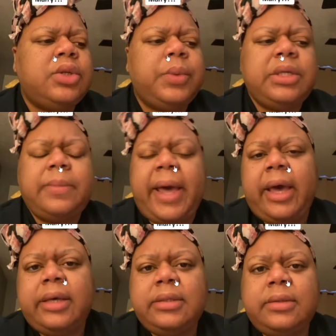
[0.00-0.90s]
two weeks
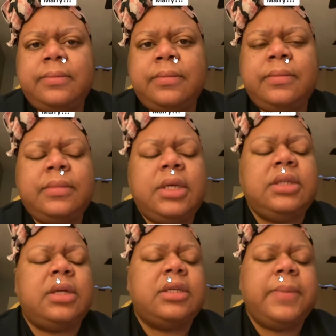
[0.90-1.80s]
pass,
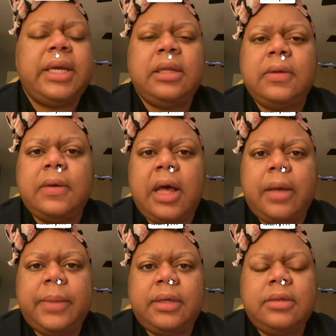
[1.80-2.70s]
he starts making little
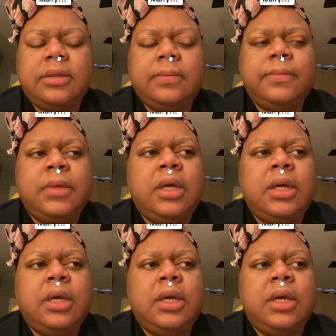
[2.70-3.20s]
comments.